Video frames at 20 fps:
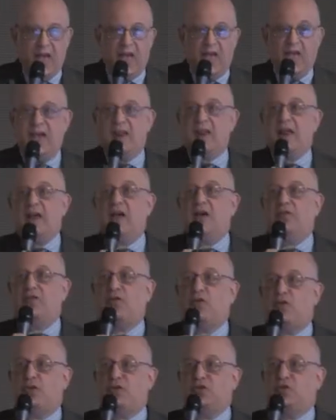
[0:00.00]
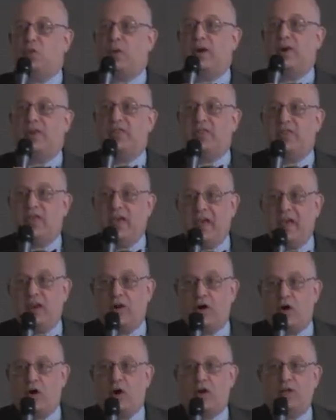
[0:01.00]
And I, of course, want to thank
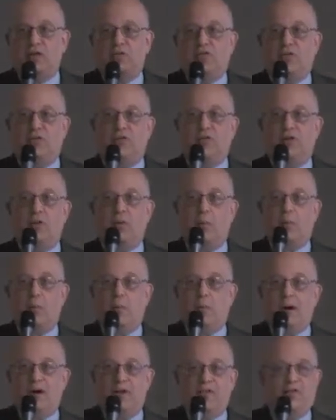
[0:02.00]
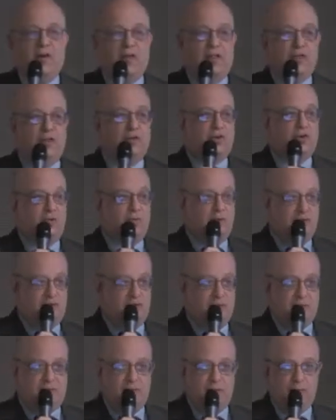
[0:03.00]
all of my fellow
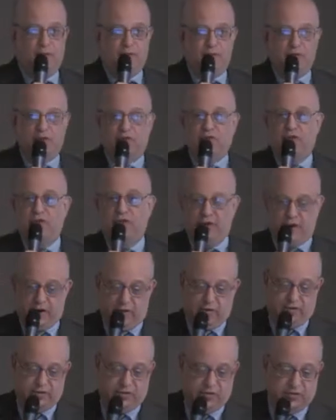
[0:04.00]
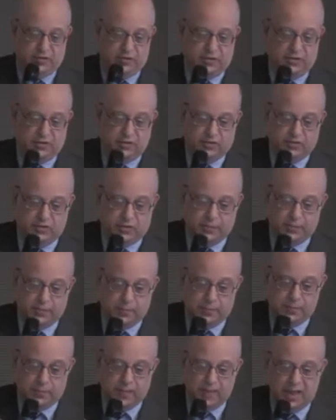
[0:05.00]
committee members for their assistance.
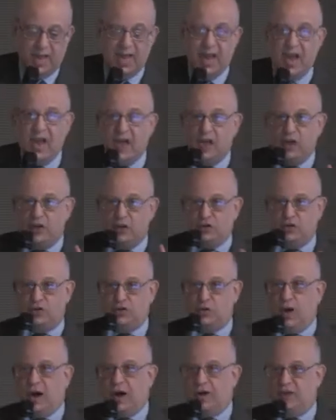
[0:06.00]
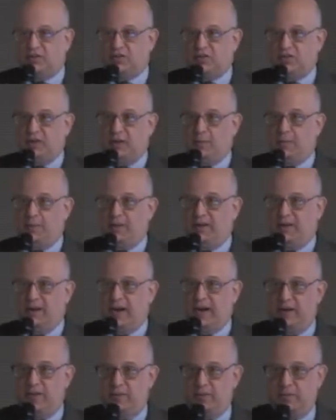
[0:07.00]
Two housekeeping
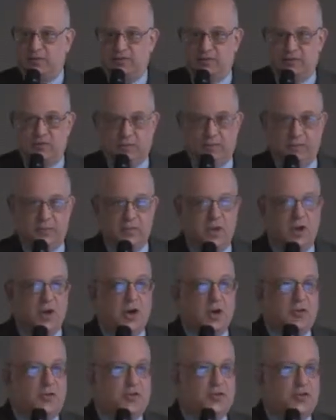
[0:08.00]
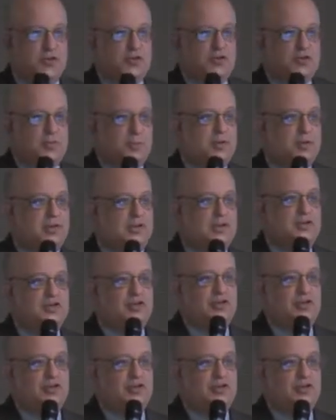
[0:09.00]
items. First, please